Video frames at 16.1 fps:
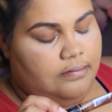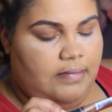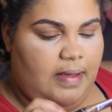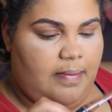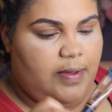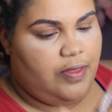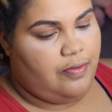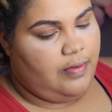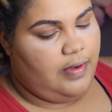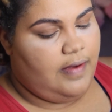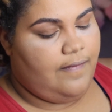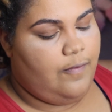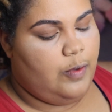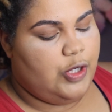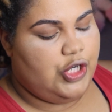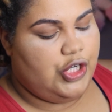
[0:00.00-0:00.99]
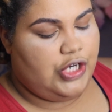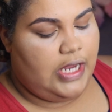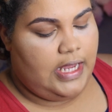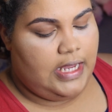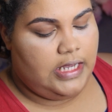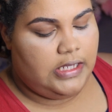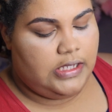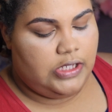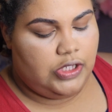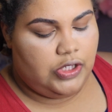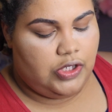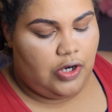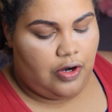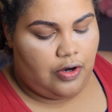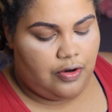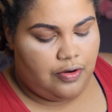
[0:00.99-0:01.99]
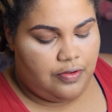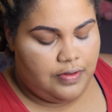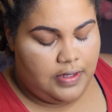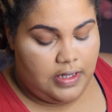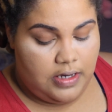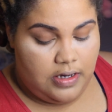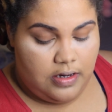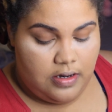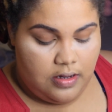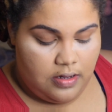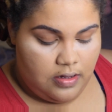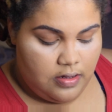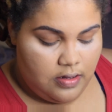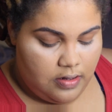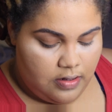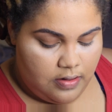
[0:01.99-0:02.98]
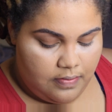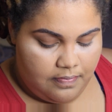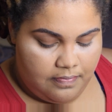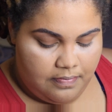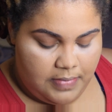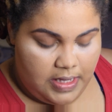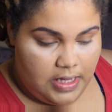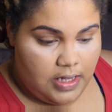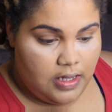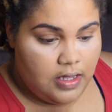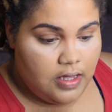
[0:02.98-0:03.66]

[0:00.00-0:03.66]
maybe 3 or 4 shades darker than me.